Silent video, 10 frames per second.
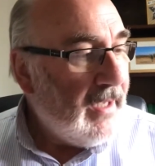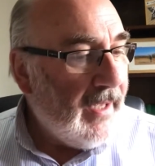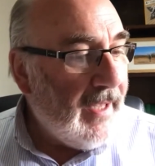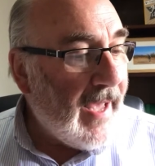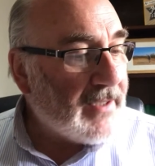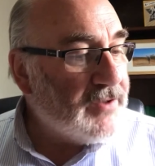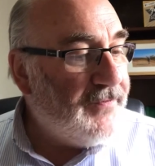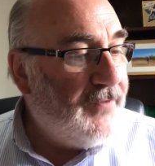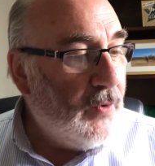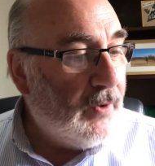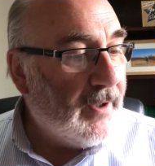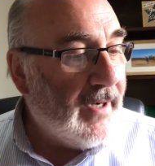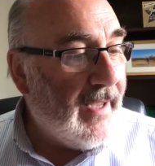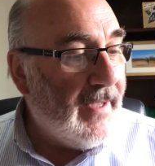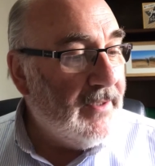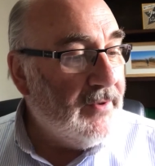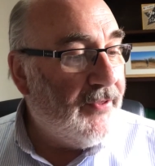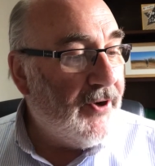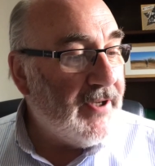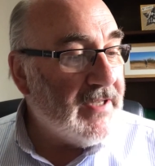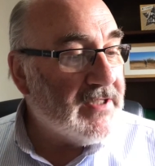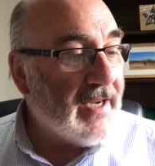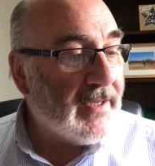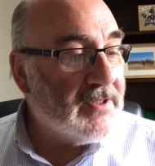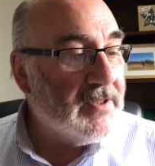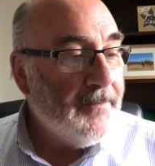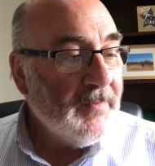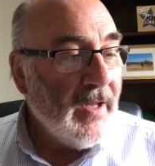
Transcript: Acts 4 and 36,